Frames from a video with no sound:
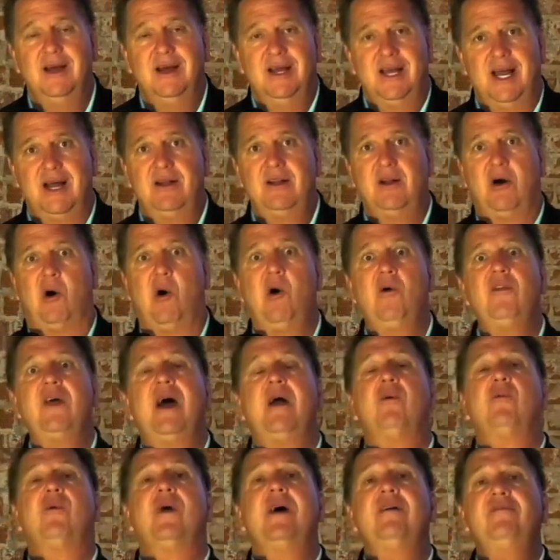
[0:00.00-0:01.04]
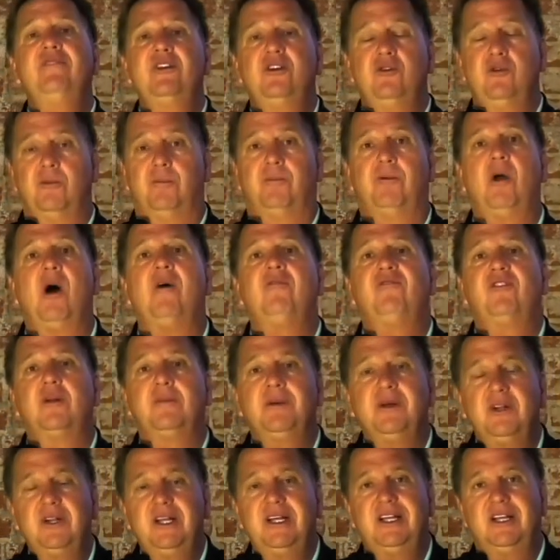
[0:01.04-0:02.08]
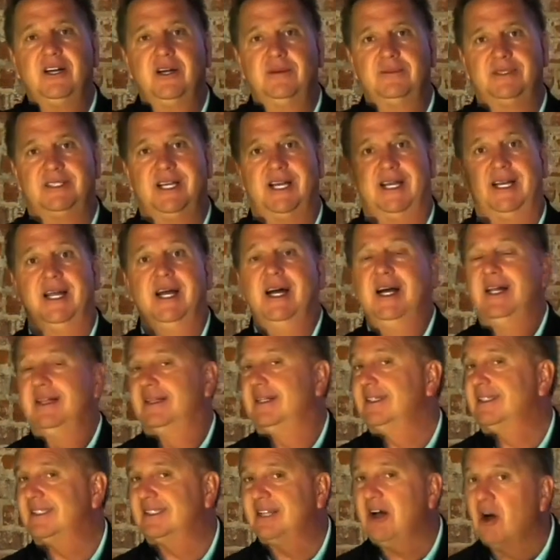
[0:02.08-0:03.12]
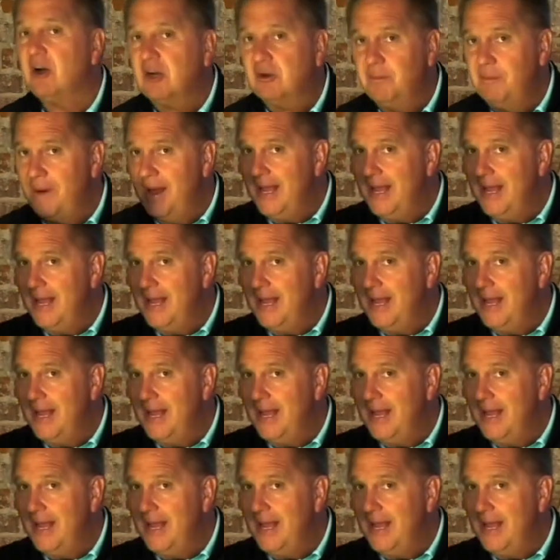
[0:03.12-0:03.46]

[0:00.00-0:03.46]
and all that revenue and profitability comes in. The stock may